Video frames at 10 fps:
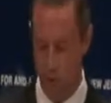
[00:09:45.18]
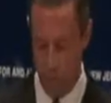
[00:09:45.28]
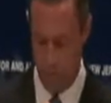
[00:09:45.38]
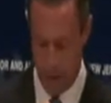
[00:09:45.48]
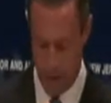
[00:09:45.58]

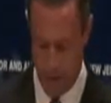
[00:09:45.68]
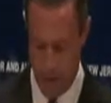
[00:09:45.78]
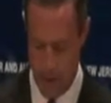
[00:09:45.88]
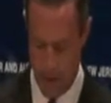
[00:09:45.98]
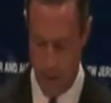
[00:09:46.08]
new breed,
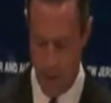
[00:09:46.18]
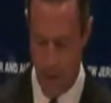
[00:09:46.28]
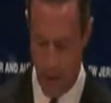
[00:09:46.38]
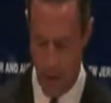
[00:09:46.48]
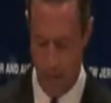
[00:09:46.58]

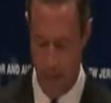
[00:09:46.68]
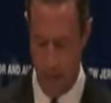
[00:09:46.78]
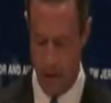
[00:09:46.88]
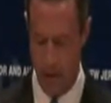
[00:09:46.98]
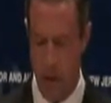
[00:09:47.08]

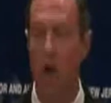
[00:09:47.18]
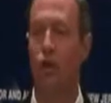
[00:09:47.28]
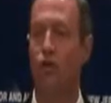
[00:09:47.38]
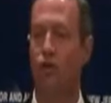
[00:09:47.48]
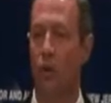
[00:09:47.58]
narrow-minded,
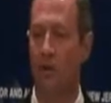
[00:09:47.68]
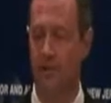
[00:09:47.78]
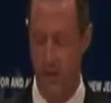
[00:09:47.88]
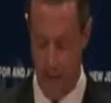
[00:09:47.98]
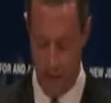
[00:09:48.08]

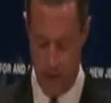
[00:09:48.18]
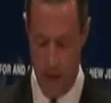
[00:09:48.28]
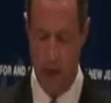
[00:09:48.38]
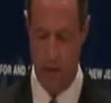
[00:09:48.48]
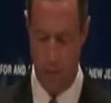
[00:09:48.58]
short-sighted,
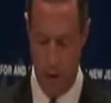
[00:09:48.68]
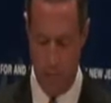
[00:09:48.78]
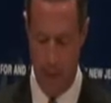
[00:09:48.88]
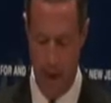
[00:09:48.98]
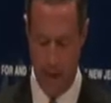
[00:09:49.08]

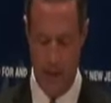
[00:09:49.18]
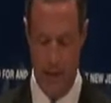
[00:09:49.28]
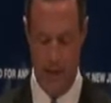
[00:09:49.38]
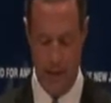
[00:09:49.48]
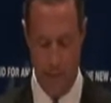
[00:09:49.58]

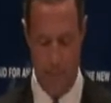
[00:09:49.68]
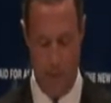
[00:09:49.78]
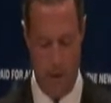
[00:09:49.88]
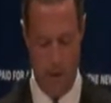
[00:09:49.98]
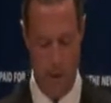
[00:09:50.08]
throwback, Tea
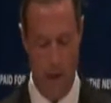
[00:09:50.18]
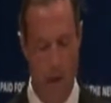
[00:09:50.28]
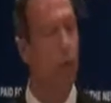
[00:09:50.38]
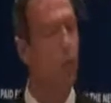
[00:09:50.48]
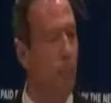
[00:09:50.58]
Party,
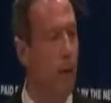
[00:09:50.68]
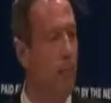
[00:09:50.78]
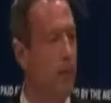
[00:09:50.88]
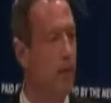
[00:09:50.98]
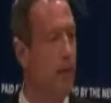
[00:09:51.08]

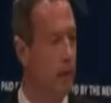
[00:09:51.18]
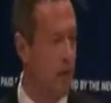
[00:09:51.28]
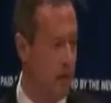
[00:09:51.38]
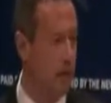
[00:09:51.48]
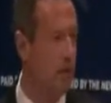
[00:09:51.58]
Republican
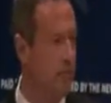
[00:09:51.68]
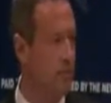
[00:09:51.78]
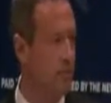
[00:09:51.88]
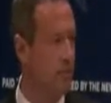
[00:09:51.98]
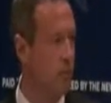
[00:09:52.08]

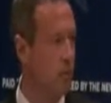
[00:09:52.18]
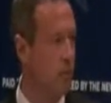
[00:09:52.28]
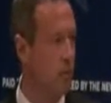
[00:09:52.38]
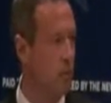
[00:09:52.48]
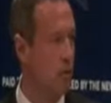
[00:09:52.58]
governors
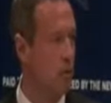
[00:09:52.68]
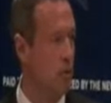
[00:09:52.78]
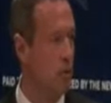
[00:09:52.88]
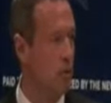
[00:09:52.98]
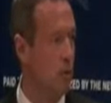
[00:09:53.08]

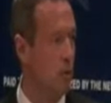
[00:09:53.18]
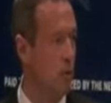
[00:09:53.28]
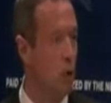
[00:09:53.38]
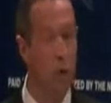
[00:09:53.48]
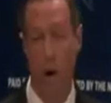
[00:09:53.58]

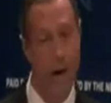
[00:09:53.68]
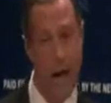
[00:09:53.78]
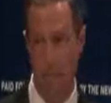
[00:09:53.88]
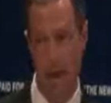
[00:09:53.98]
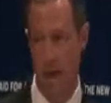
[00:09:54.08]
who are
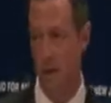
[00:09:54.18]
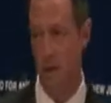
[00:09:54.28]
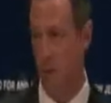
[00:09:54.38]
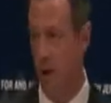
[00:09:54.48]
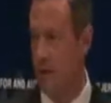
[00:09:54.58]
not
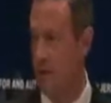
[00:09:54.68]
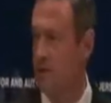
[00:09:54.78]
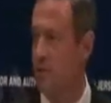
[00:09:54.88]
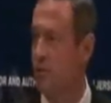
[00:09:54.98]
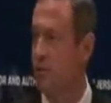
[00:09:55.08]
making the right
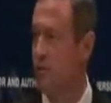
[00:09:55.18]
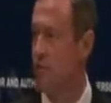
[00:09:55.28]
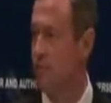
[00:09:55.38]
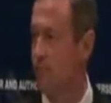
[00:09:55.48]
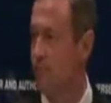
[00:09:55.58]
decisions.